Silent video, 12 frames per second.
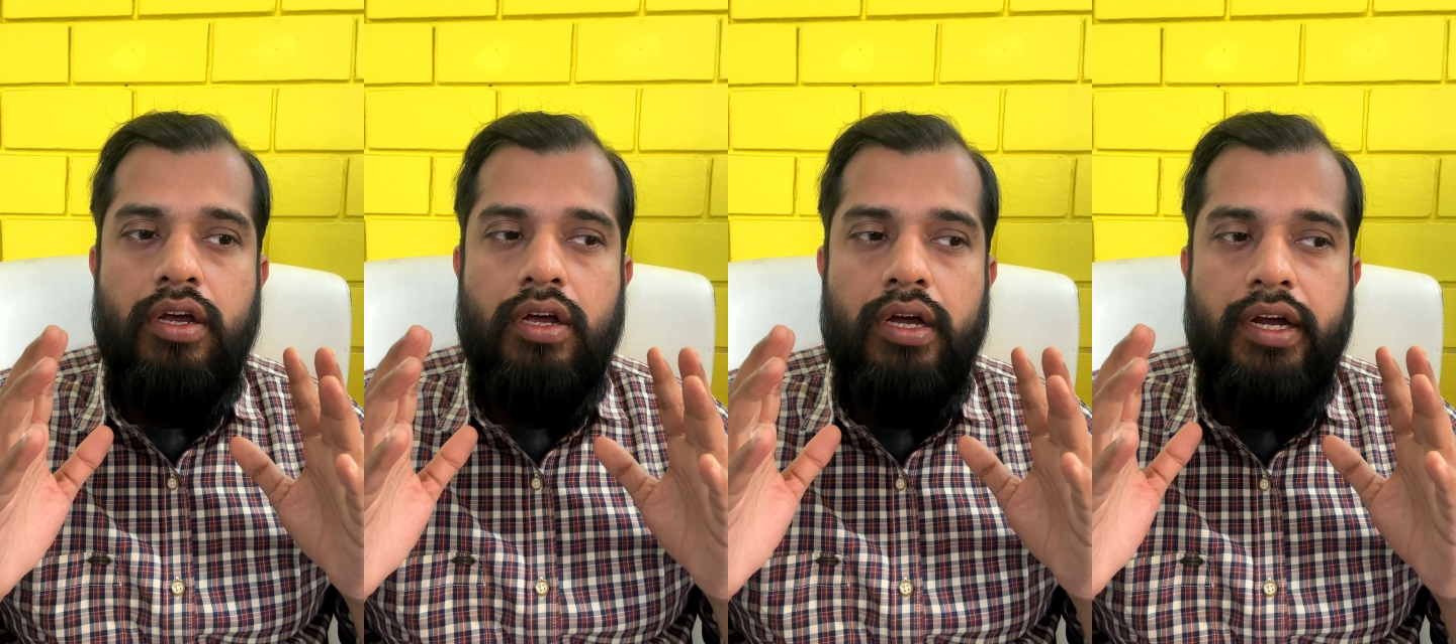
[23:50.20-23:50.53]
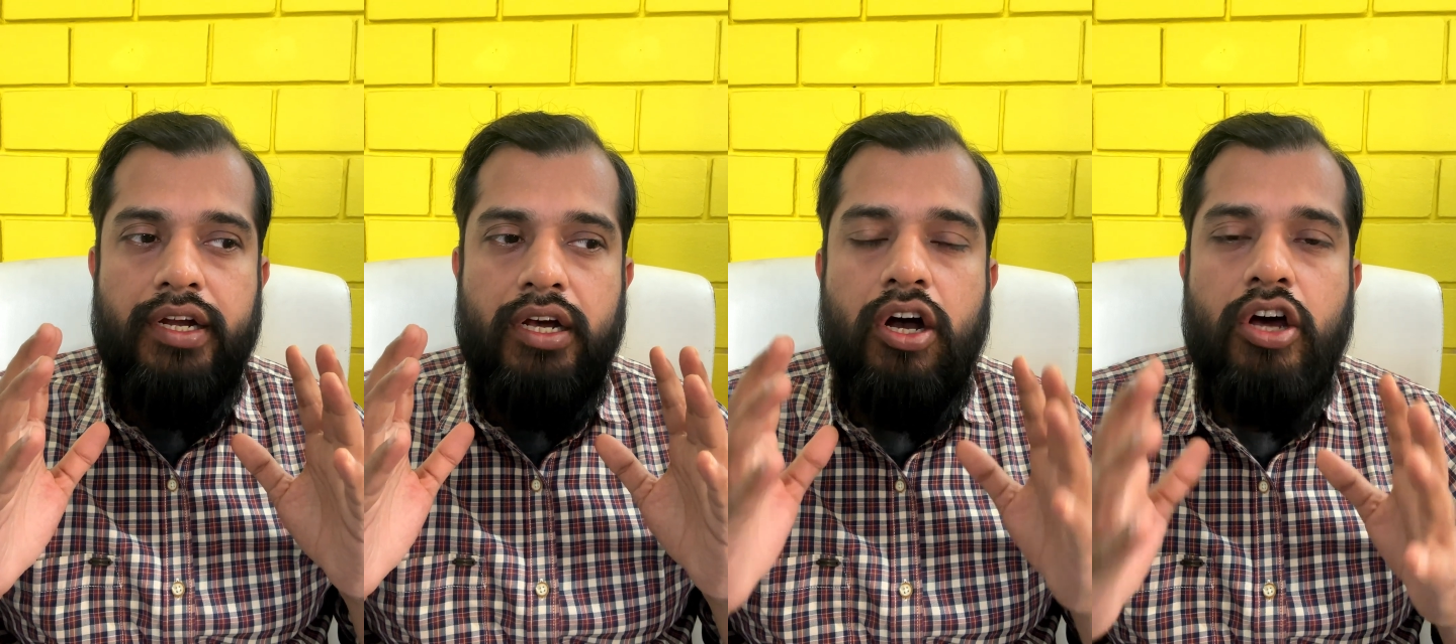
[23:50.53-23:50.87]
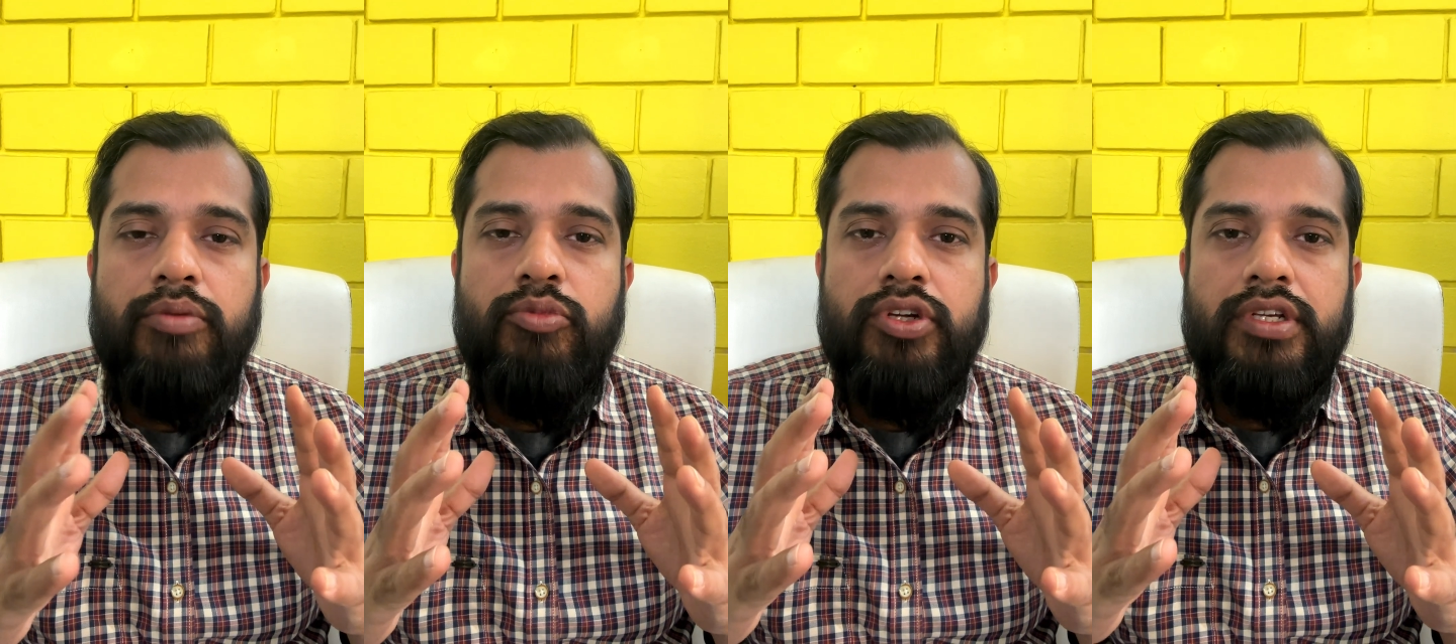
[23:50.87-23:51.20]
and
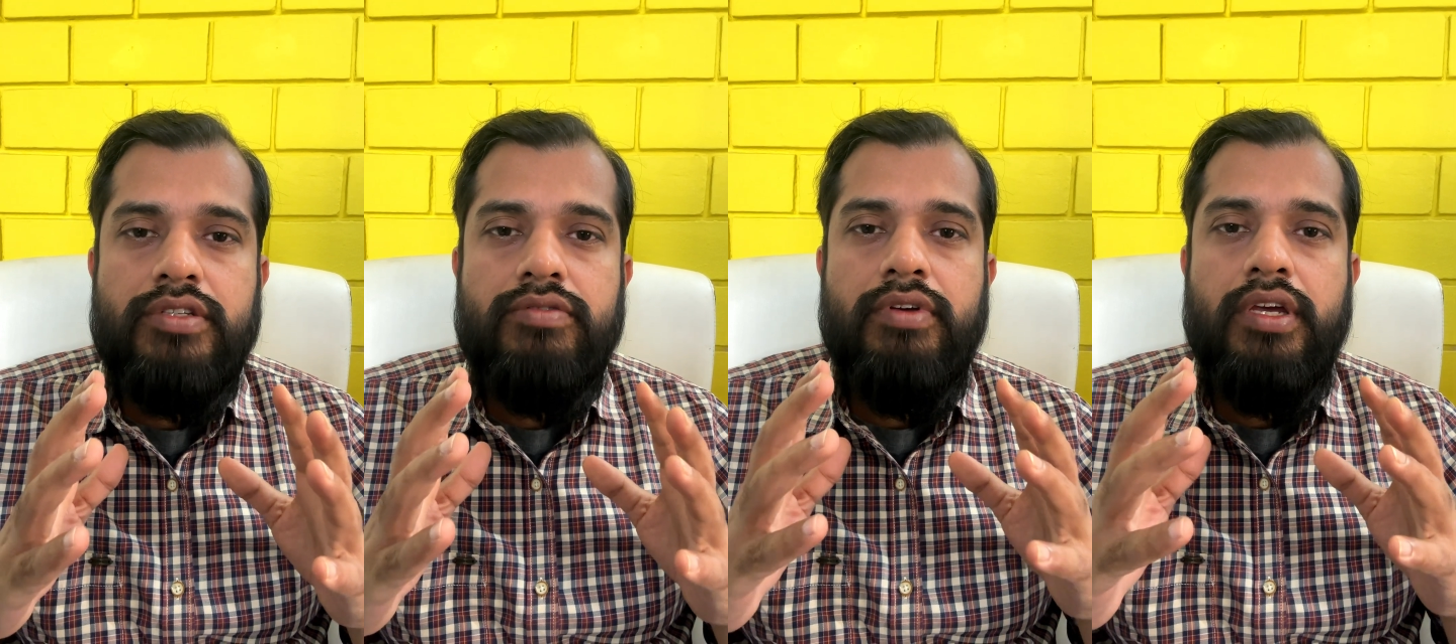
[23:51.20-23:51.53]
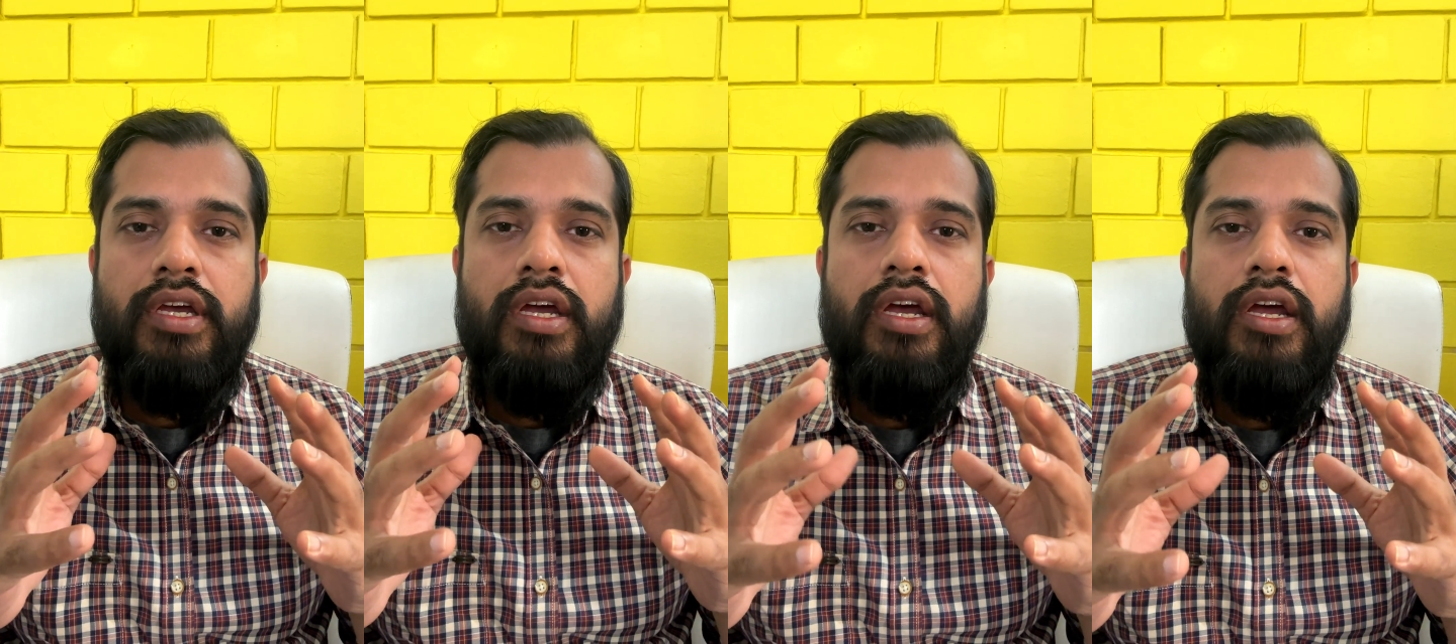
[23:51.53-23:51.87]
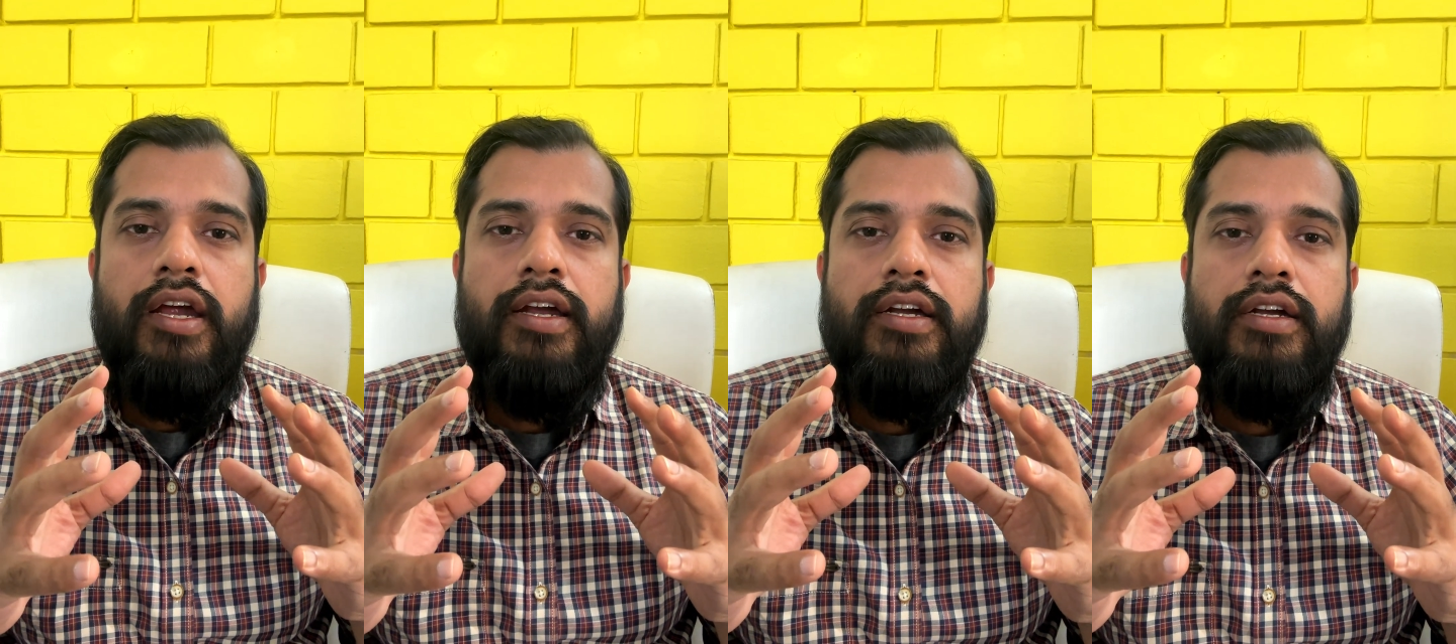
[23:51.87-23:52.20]
harmonious way
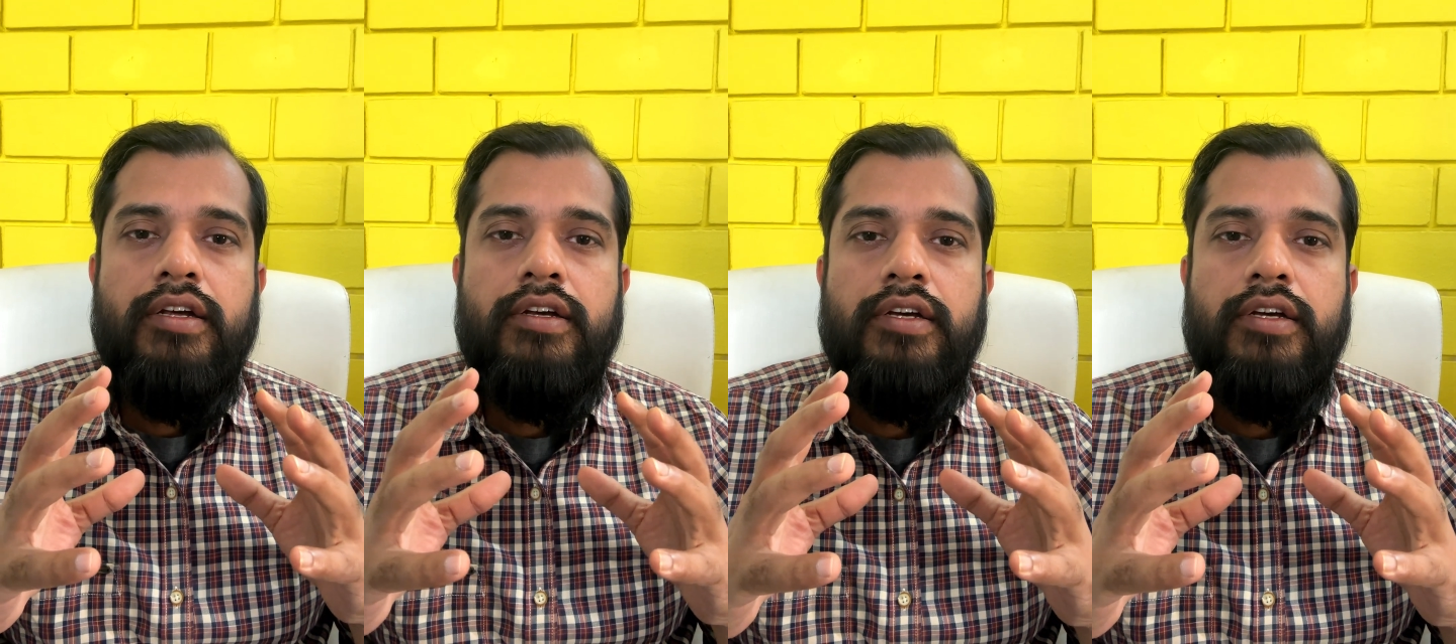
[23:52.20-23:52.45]
and